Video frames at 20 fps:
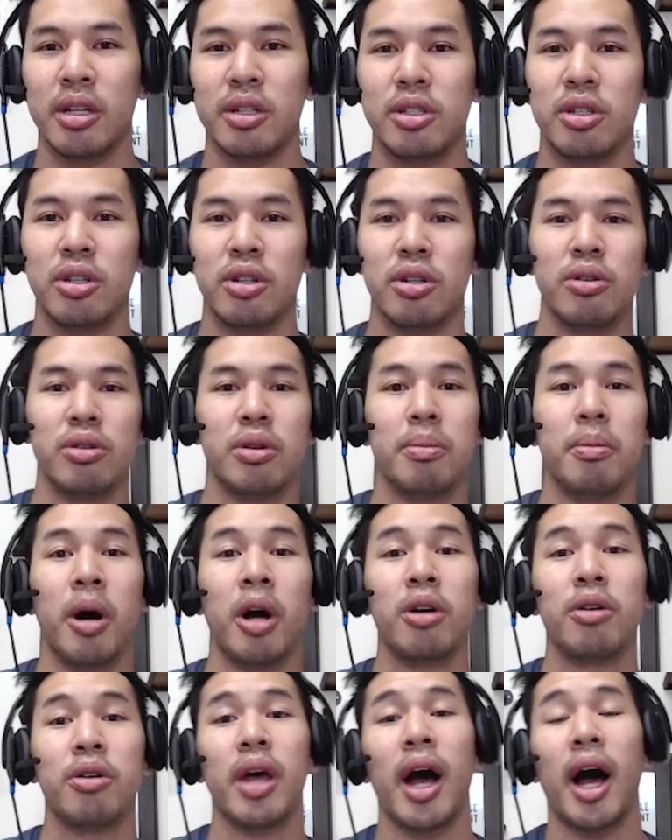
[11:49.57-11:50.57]
So the
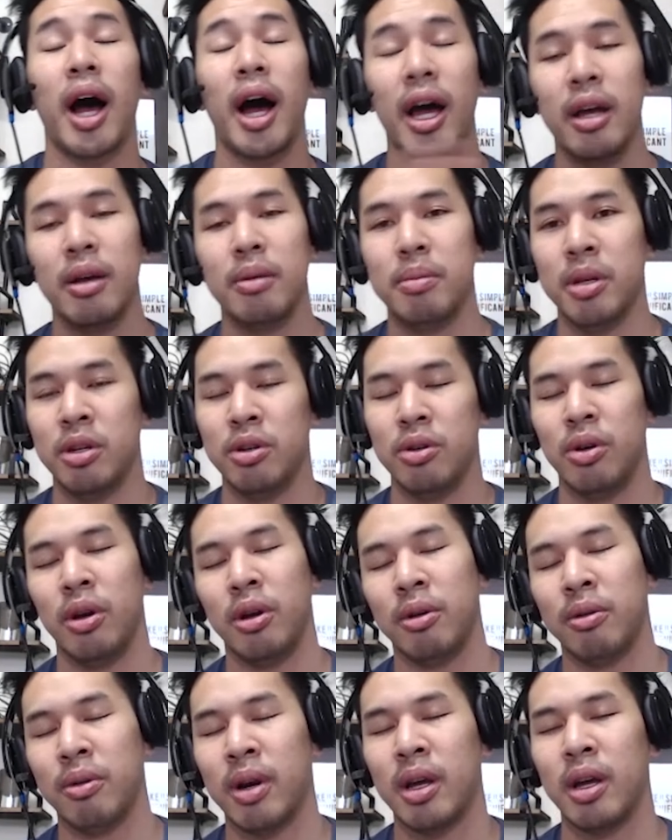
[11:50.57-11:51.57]
model that I've been
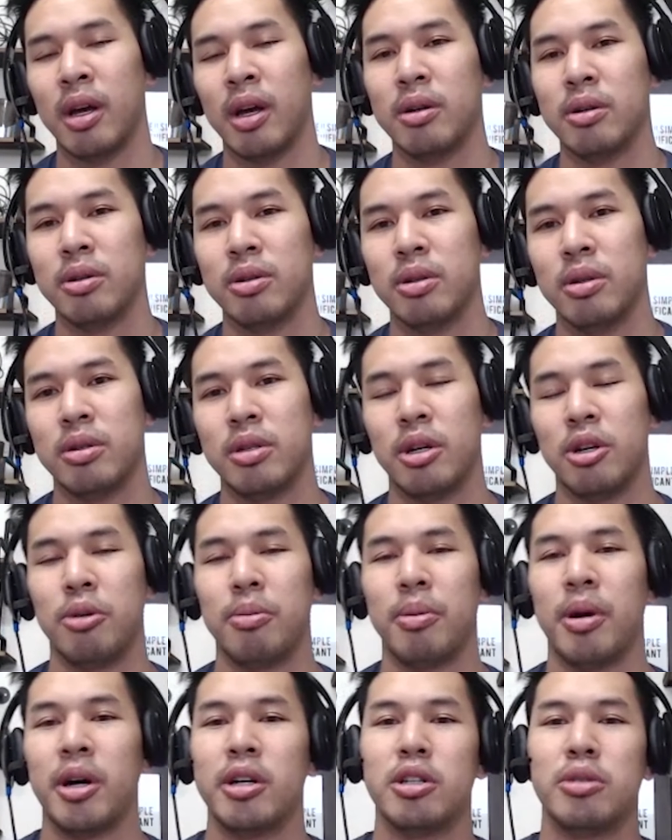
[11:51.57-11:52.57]
doing, right, I was telling you
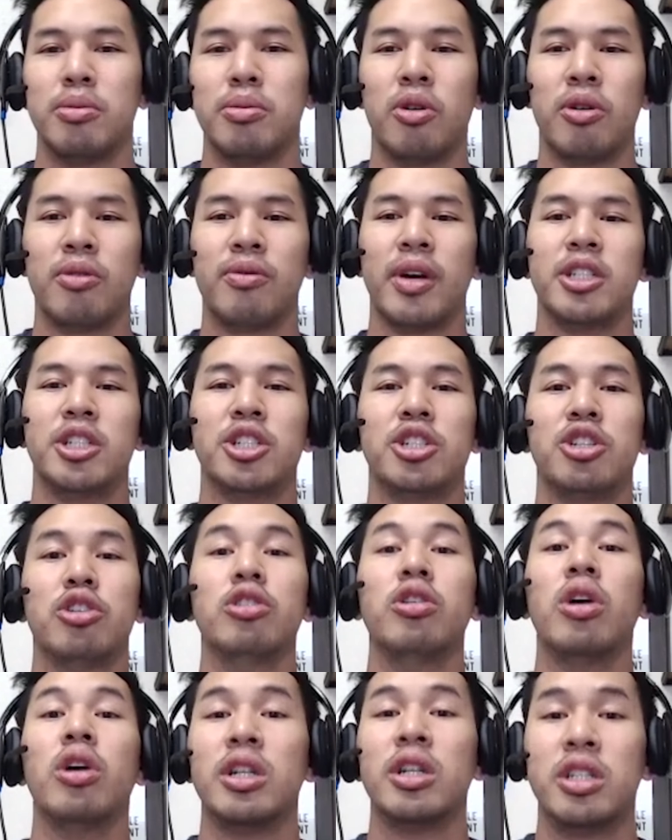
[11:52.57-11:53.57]
about, is more of like just
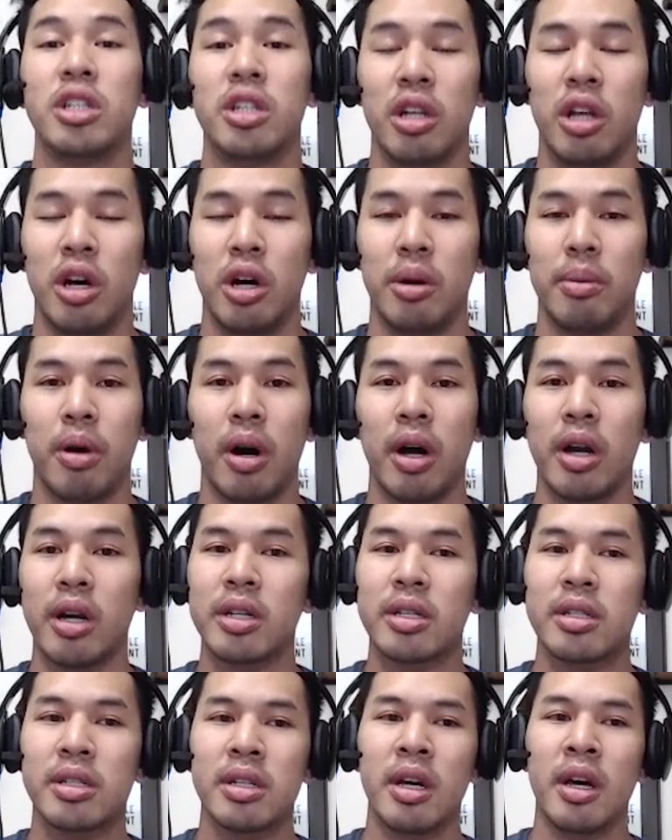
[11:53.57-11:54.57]
launching a lot of
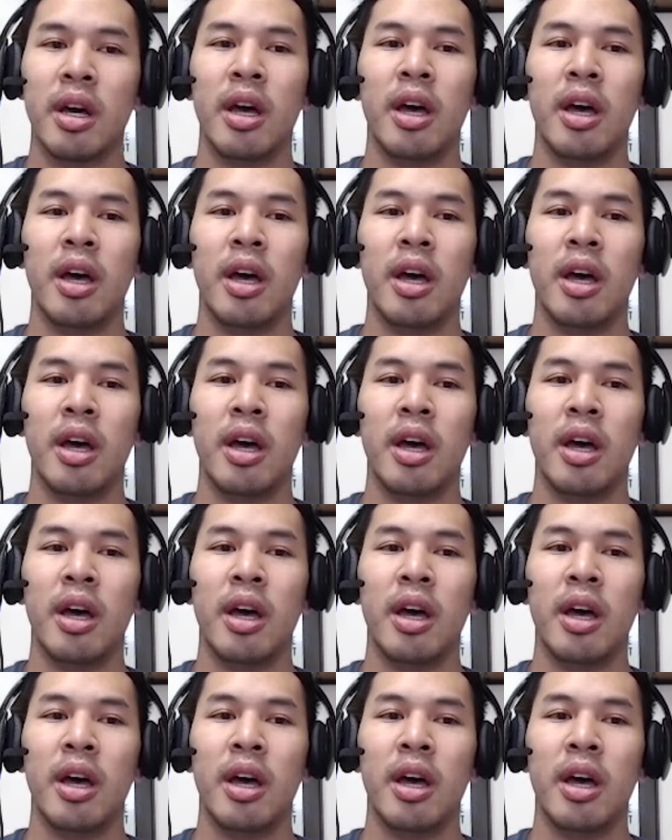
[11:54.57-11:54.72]
products